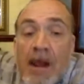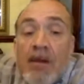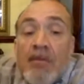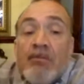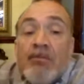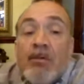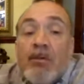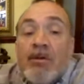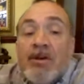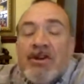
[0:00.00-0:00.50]
But
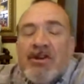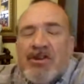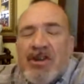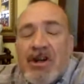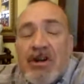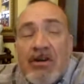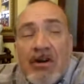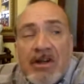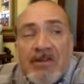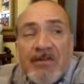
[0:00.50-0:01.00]
we can
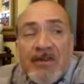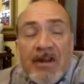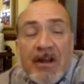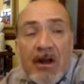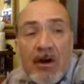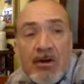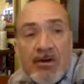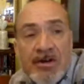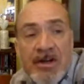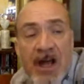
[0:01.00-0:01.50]
generalize the
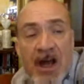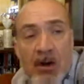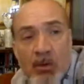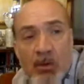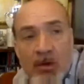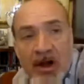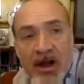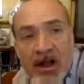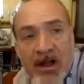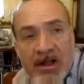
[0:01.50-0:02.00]
code now
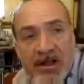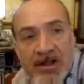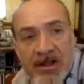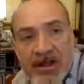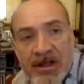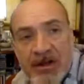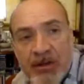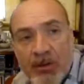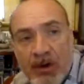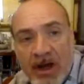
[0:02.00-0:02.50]
where
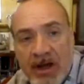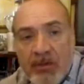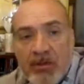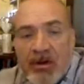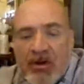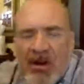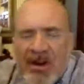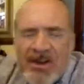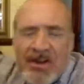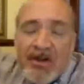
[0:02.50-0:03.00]
in the
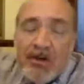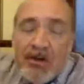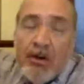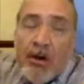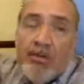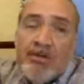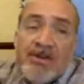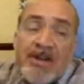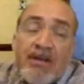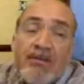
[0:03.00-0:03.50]
way we're creating a
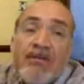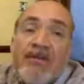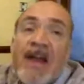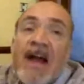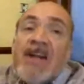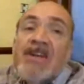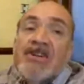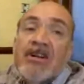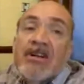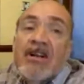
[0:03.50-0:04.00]
new object, but
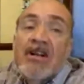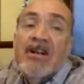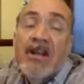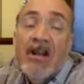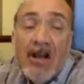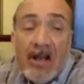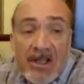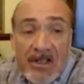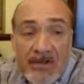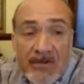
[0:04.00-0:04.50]
the actual
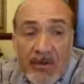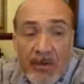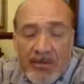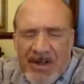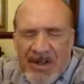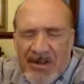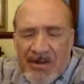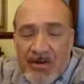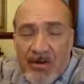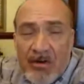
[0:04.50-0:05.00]
class of the
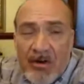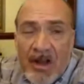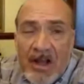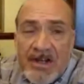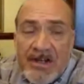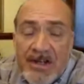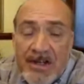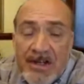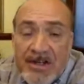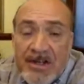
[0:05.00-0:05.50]
object
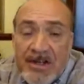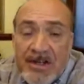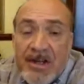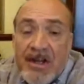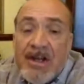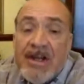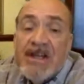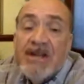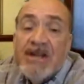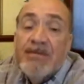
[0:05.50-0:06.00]
created
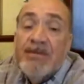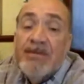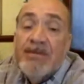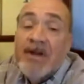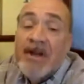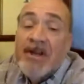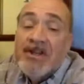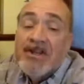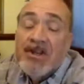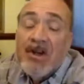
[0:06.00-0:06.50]

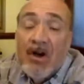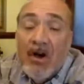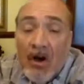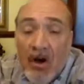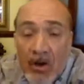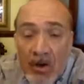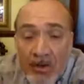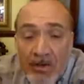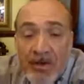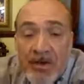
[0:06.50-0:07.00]
depends
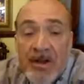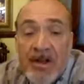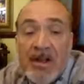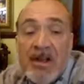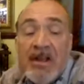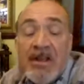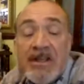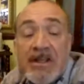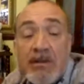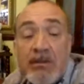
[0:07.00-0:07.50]

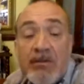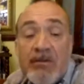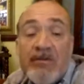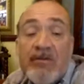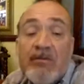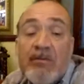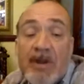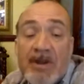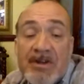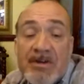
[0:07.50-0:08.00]
on some
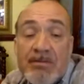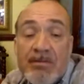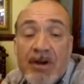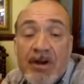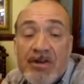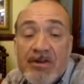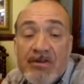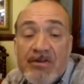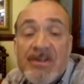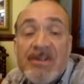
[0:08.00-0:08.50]
of the
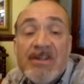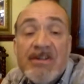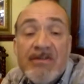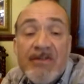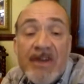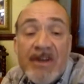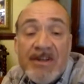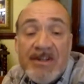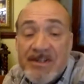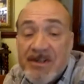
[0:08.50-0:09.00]
information passed. So this
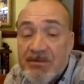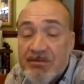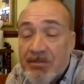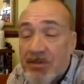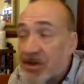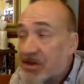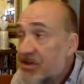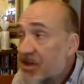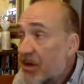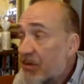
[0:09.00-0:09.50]
is a very
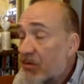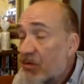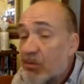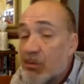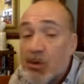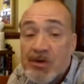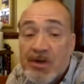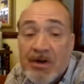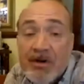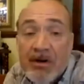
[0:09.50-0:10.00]
simple
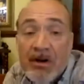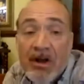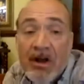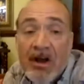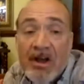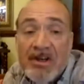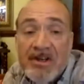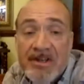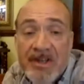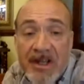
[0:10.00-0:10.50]
example, a more
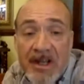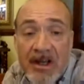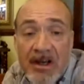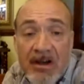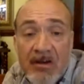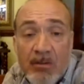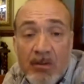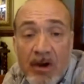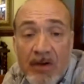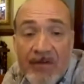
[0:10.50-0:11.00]
general
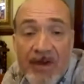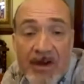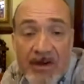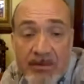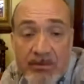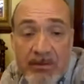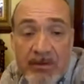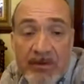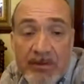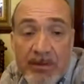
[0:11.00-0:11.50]
idea of why
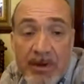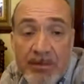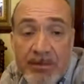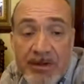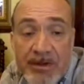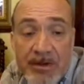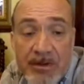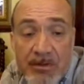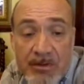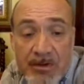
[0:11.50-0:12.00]
factory method
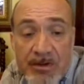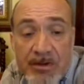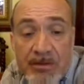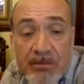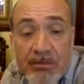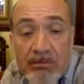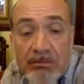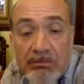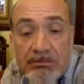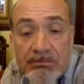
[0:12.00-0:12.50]
might be
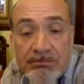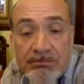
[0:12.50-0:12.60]
used.